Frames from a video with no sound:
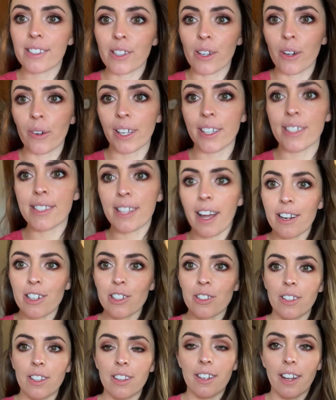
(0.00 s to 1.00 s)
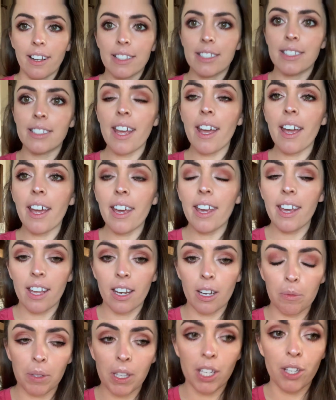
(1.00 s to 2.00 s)
so it is actually the next day, and
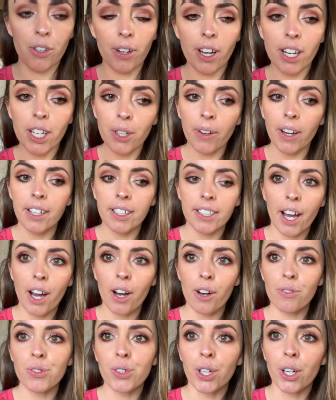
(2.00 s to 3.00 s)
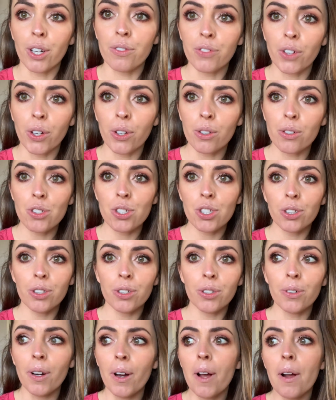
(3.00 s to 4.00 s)
I'm getting ready right now for our photo
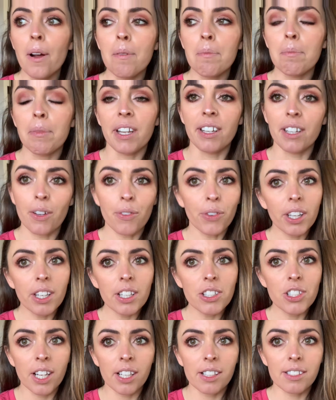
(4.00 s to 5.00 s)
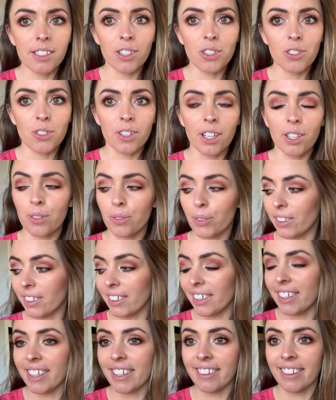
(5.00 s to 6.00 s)
shoot, but I never got a chance yesterday to
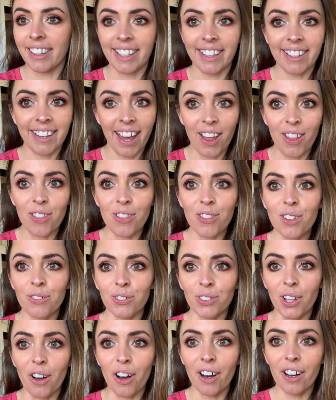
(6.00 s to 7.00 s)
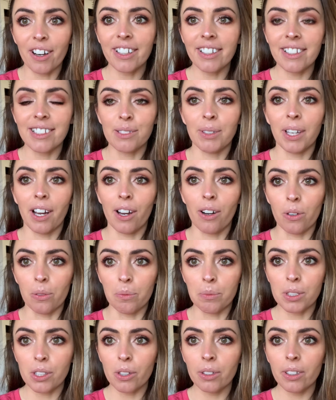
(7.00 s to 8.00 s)
really, like, end the vlog because we got
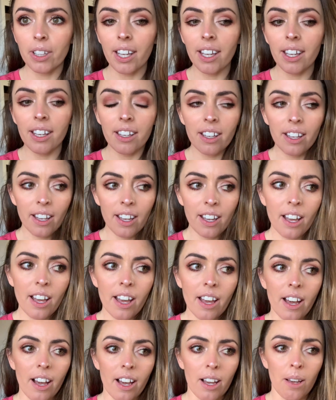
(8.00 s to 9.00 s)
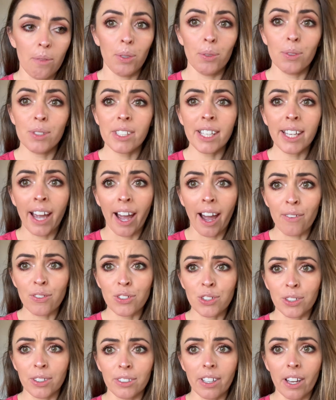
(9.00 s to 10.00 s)
home so late. It was, like,
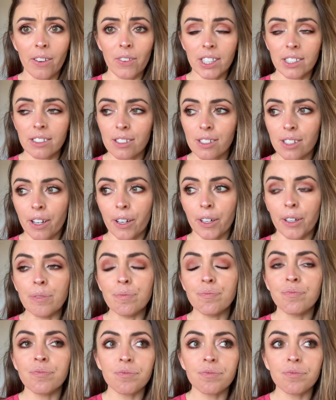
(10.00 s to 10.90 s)
after 11, so